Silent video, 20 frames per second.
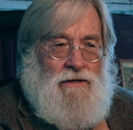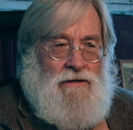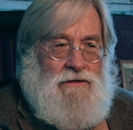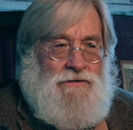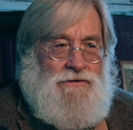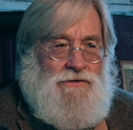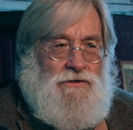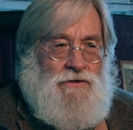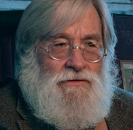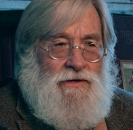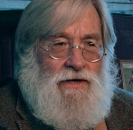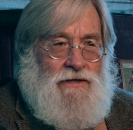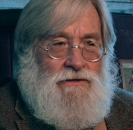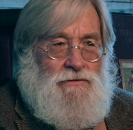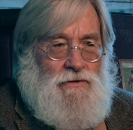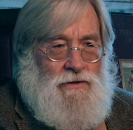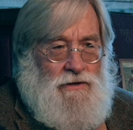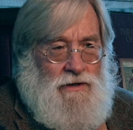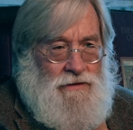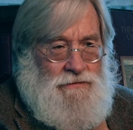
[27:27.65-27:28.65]
So that's
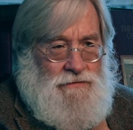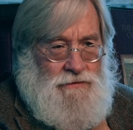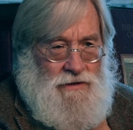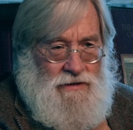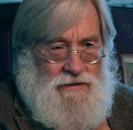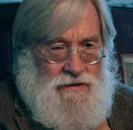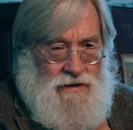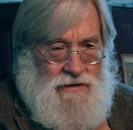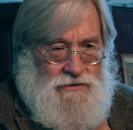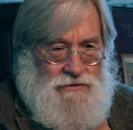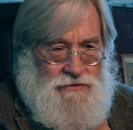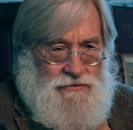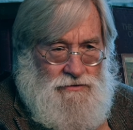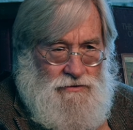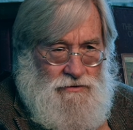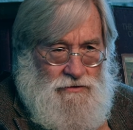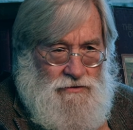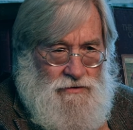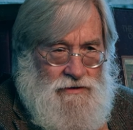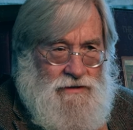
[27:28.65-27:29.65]
one. I think that's
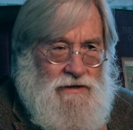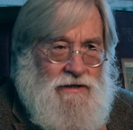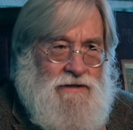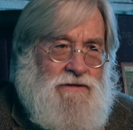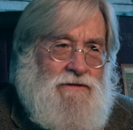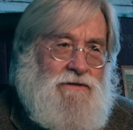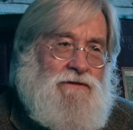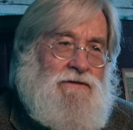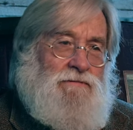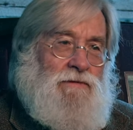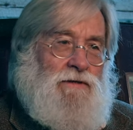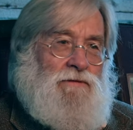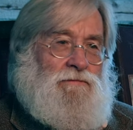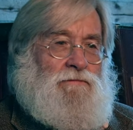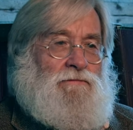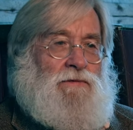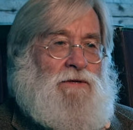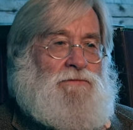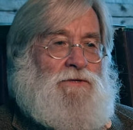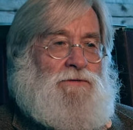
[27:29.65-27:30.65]
true. That that's maybe,
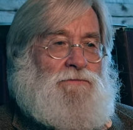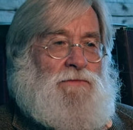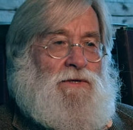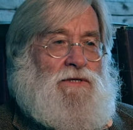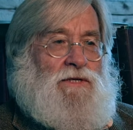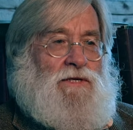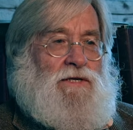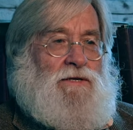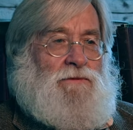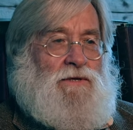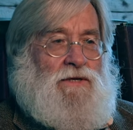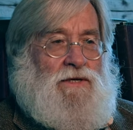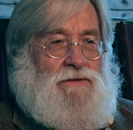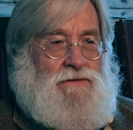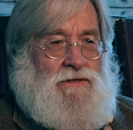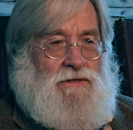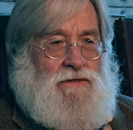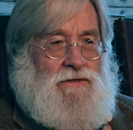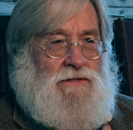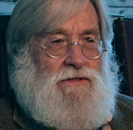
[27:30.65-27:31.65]
maybe it's my eye, but I
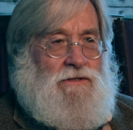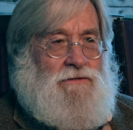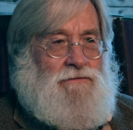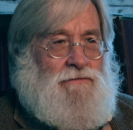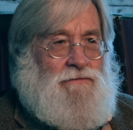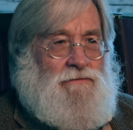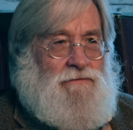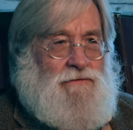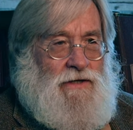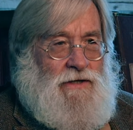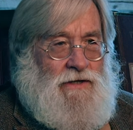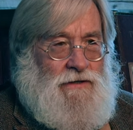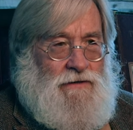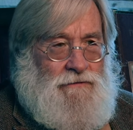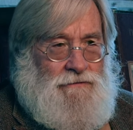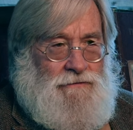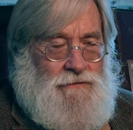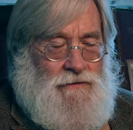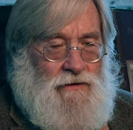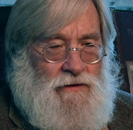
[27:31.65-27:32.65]
think this is
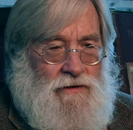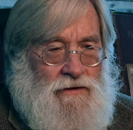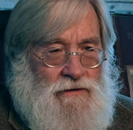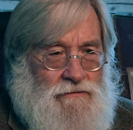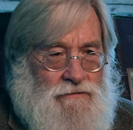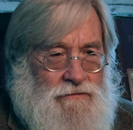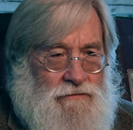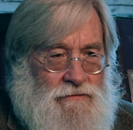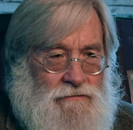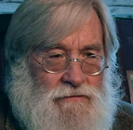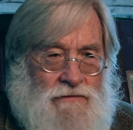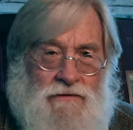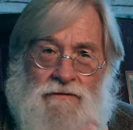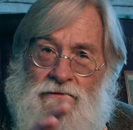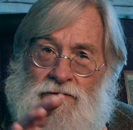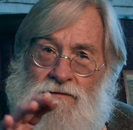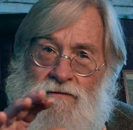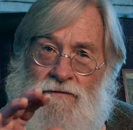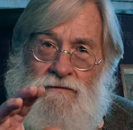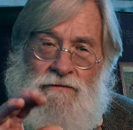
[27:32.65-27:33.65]
flatter, uh,
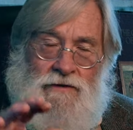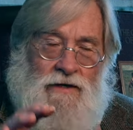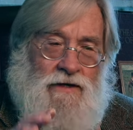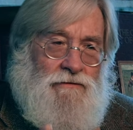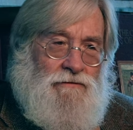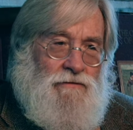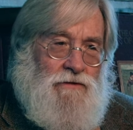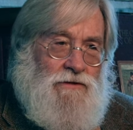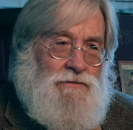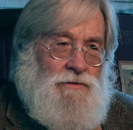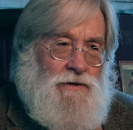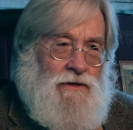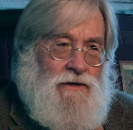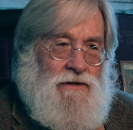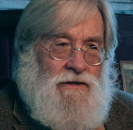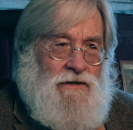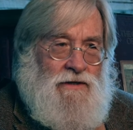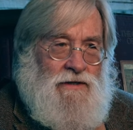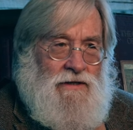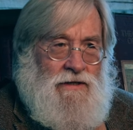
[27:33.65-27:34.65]
flatter for its width.
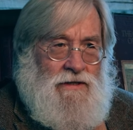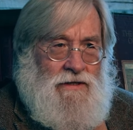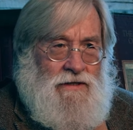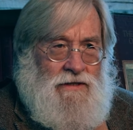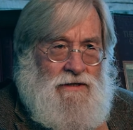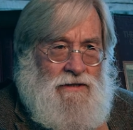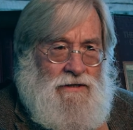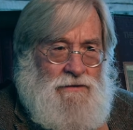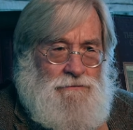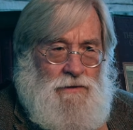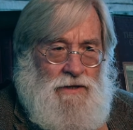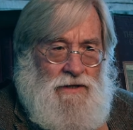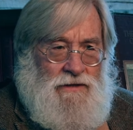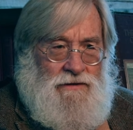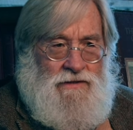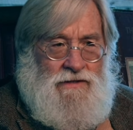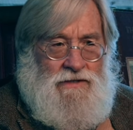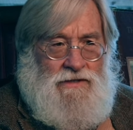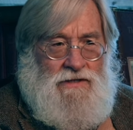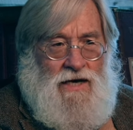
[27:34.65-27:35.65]
But
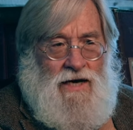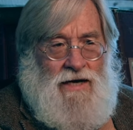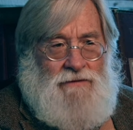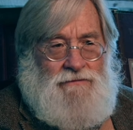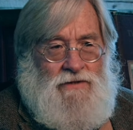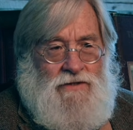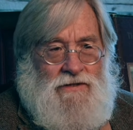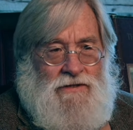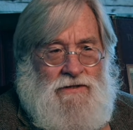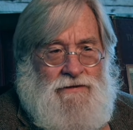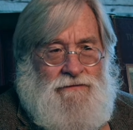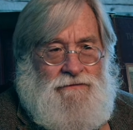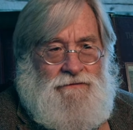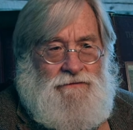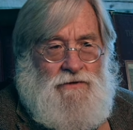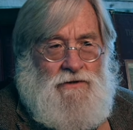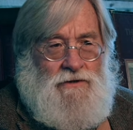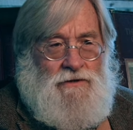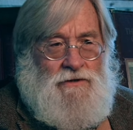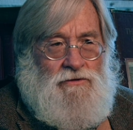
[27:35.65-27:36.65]
this is obviously
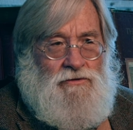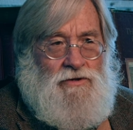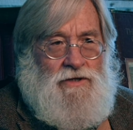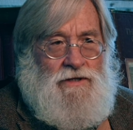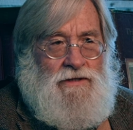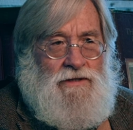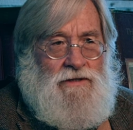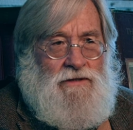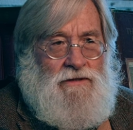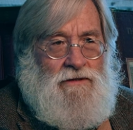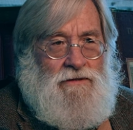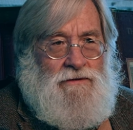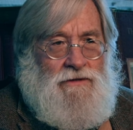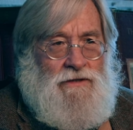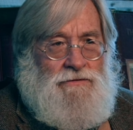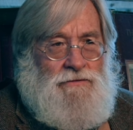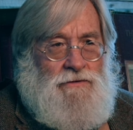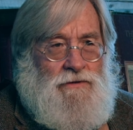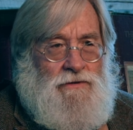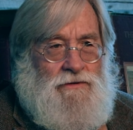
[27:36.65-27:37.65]
full of green.
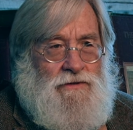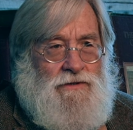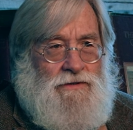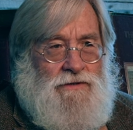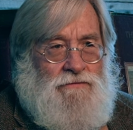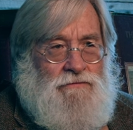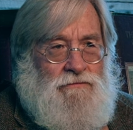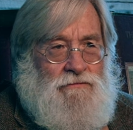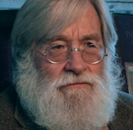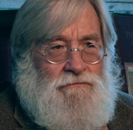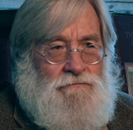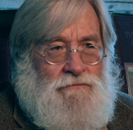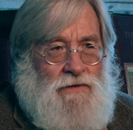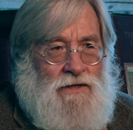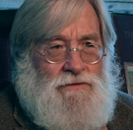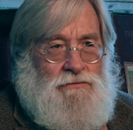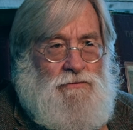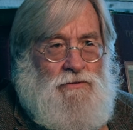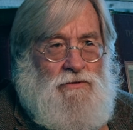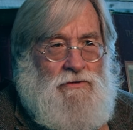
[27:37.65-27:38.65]
This one is
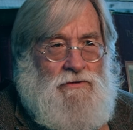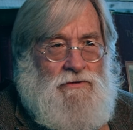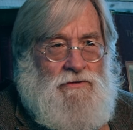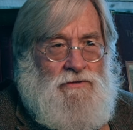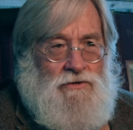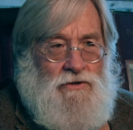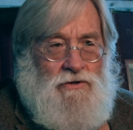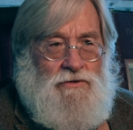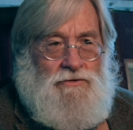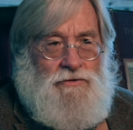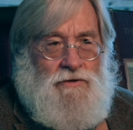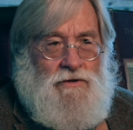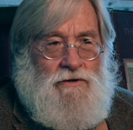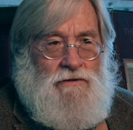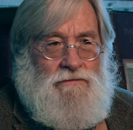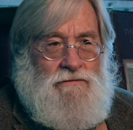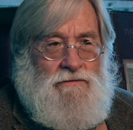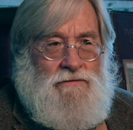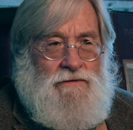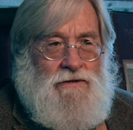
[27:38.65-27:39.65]
much more
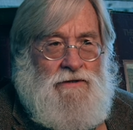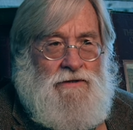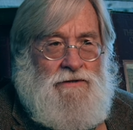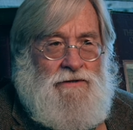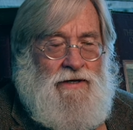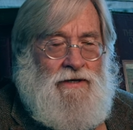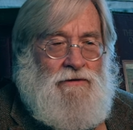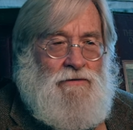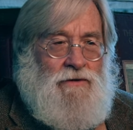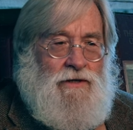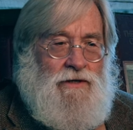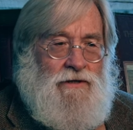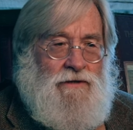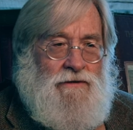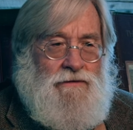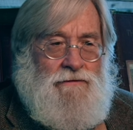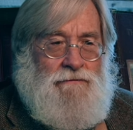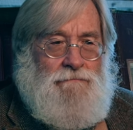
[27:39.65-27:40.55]
neutral uh, that way